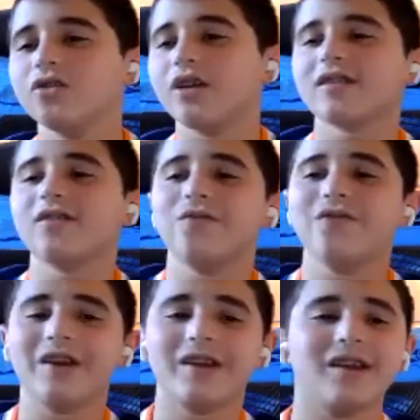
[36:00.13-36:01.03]
that's a
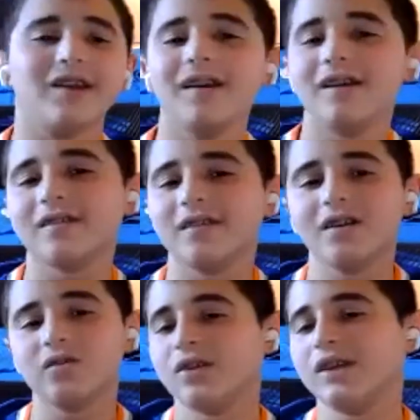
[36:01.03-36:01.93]
fake kiss," and
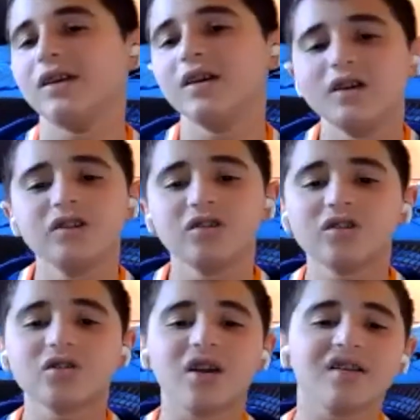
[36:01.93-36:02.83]
"Oh, he
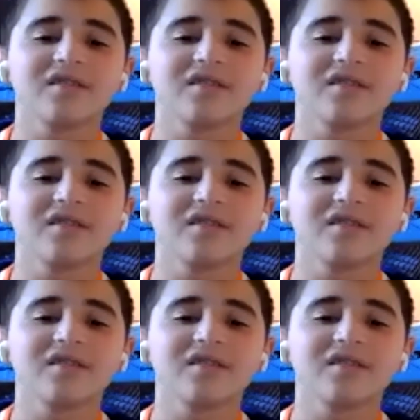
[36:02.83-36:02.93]
just tries to